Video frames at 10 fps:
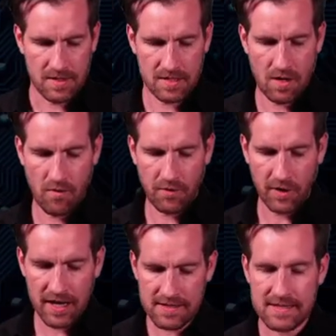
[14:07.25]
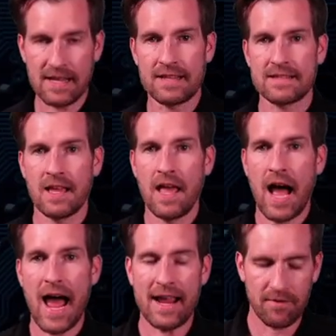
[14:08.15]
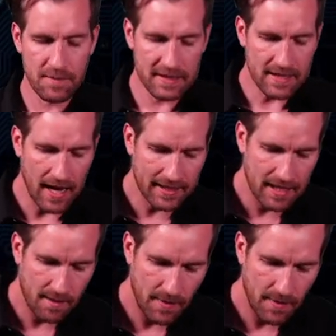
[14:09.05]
So for instance, I have been talking